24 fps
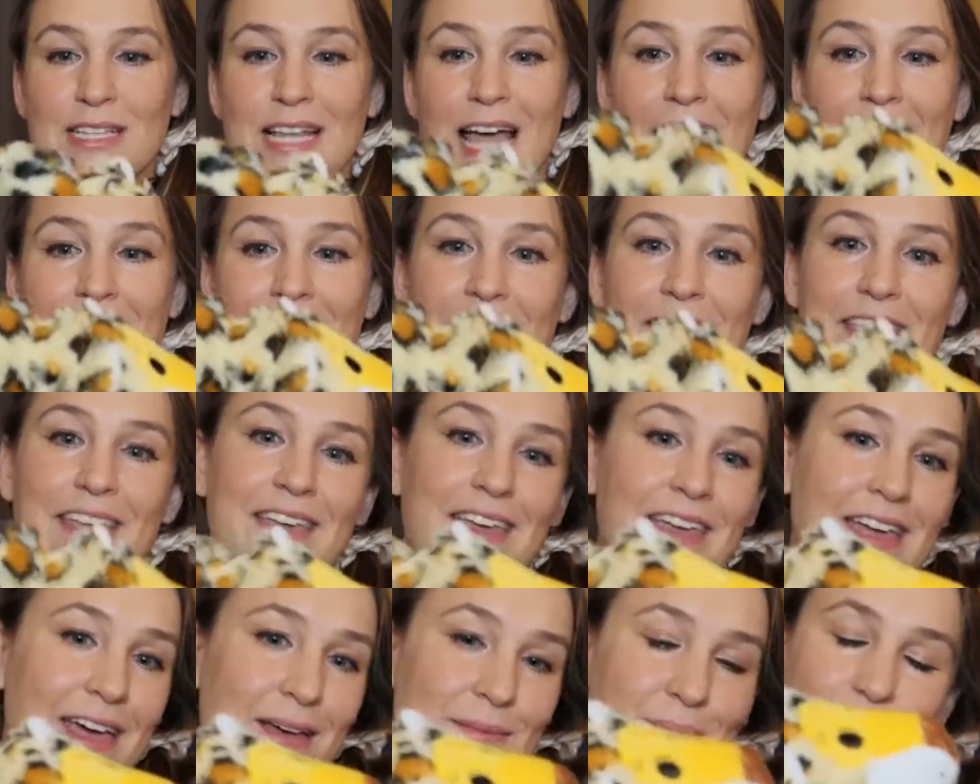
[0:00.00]
I
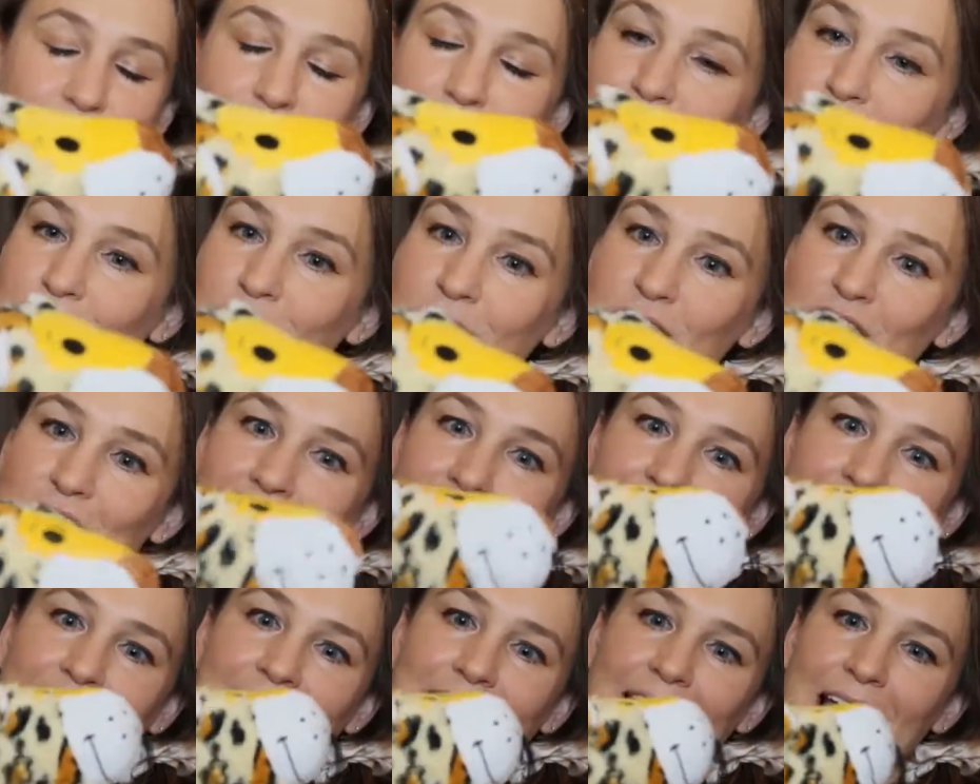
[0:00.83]
think pretty much
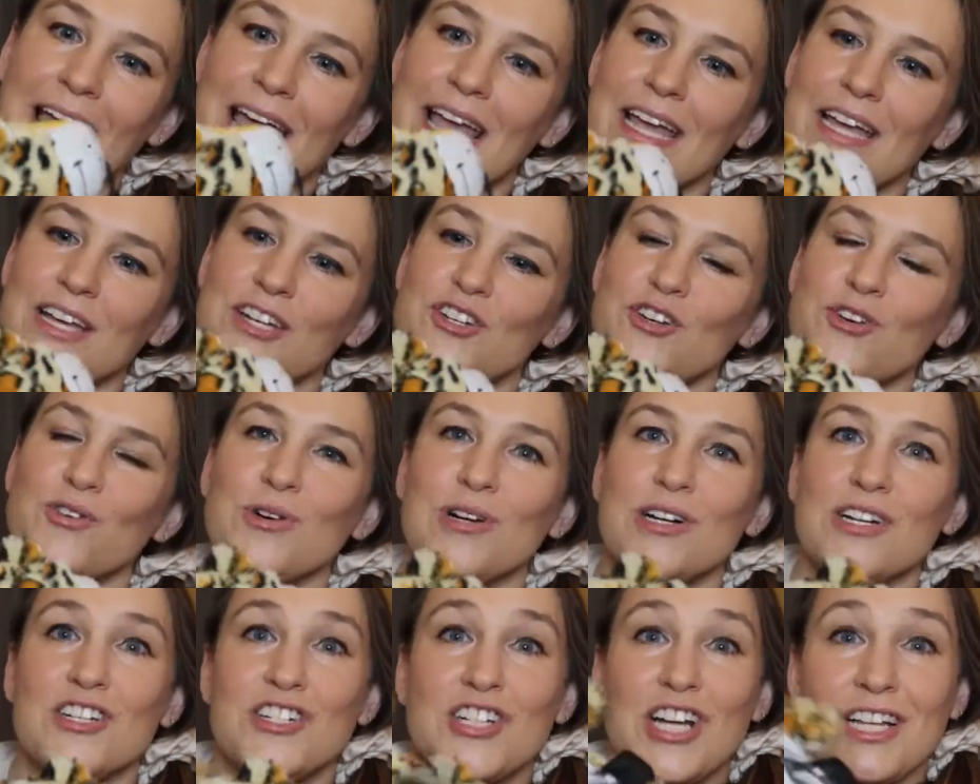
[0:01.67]
any age
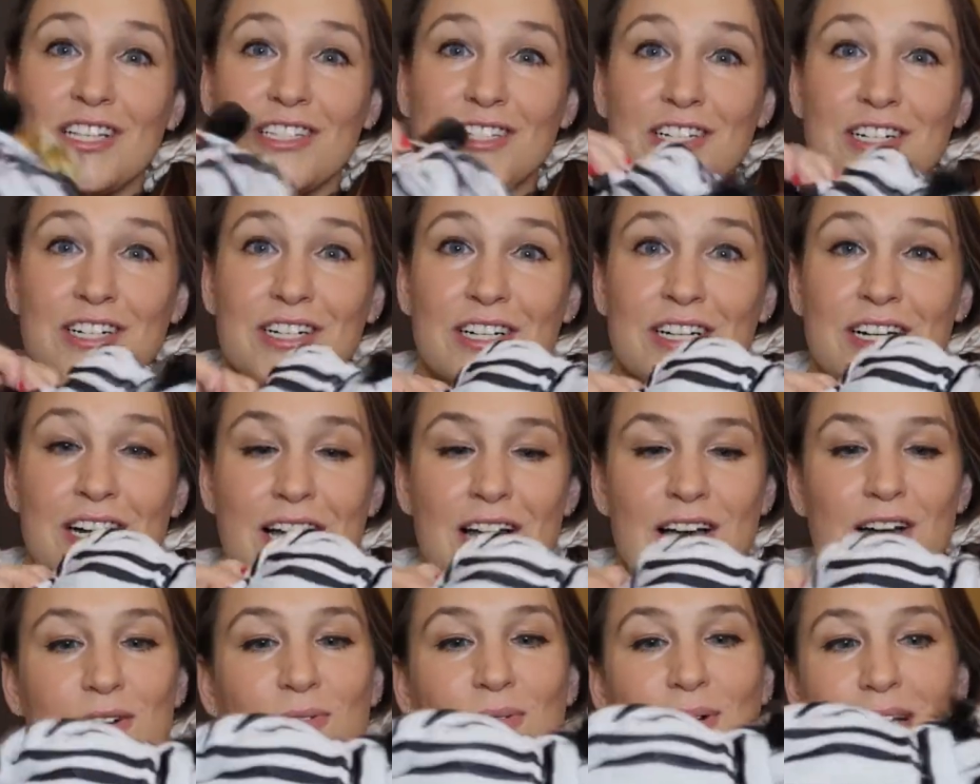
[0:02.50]
or gender
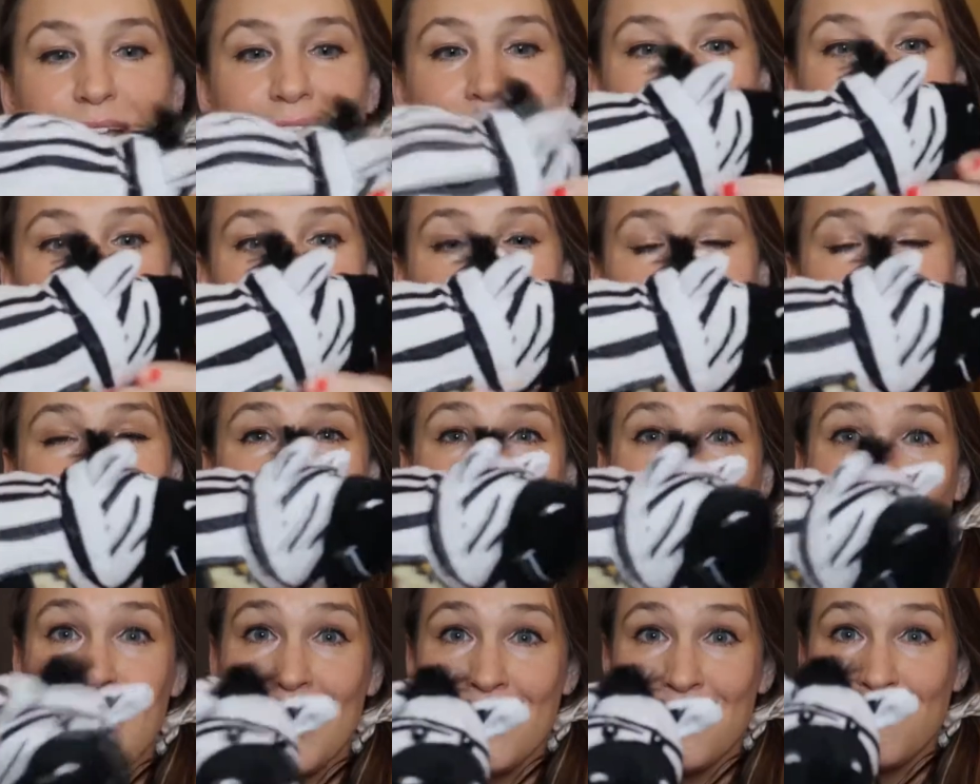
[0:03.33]
would have a
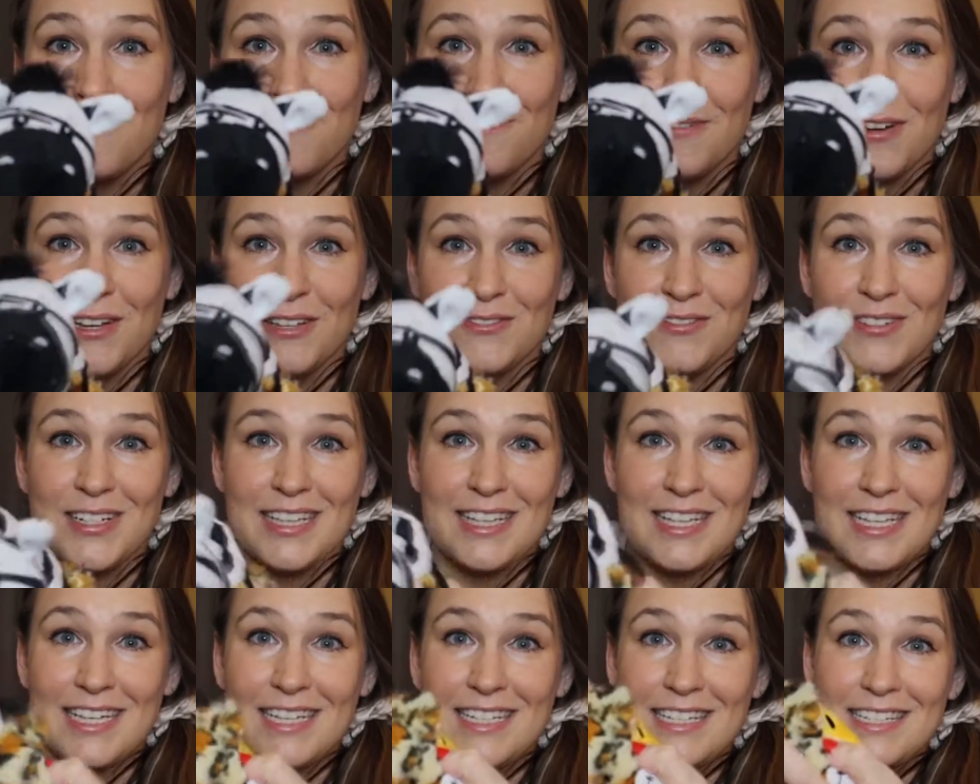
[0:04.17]
lot of fun with
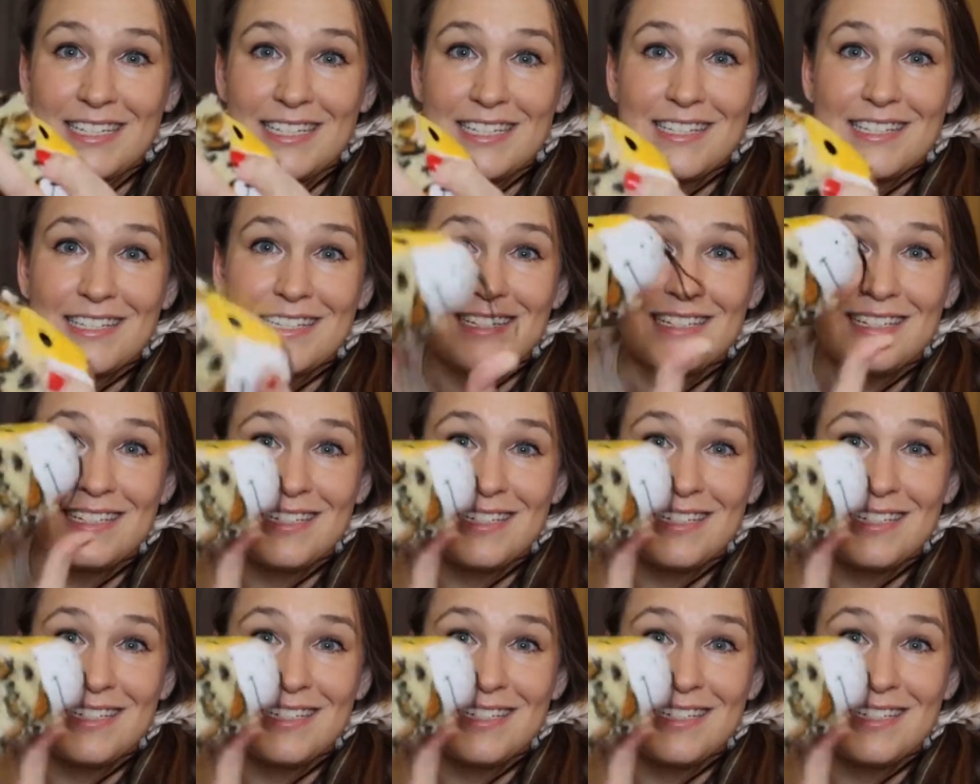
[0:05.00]
this.